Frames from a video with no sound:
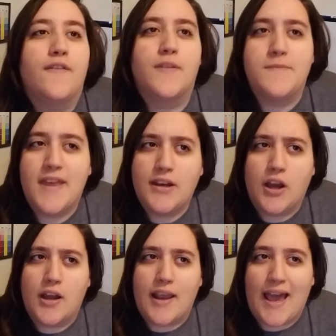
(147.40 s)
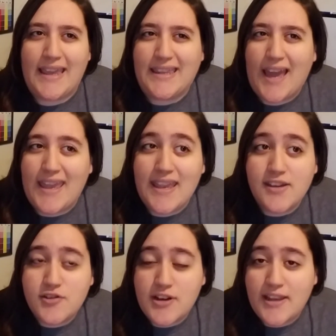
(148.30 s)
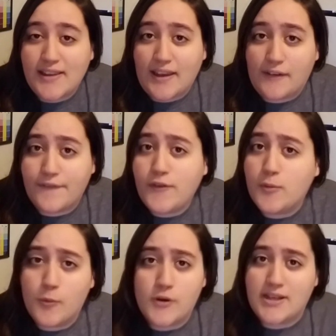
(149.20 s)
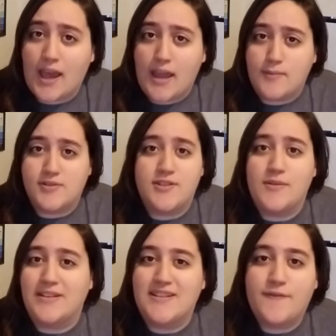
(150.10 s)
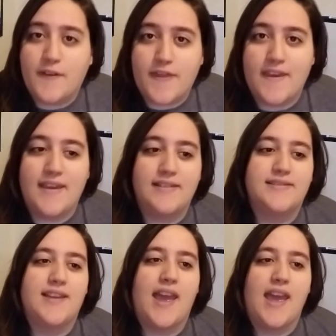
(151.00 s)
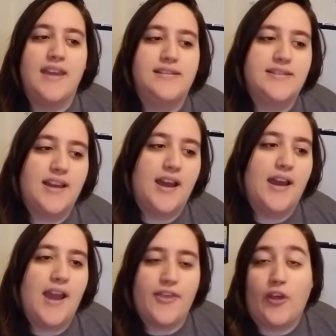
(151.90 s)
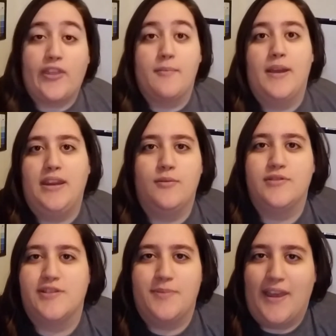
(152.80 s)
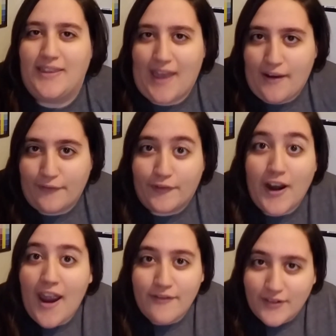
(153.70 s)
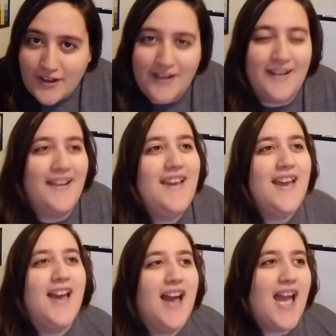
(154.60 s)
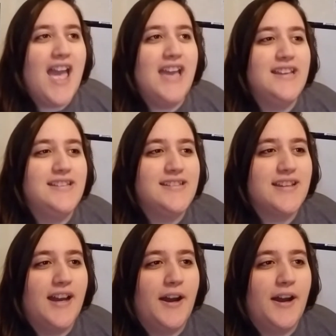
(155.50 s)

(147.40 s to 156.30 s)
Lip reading: from then on, I injured it like a few more times doing different things, and I thought that my knee would just be like that forever. And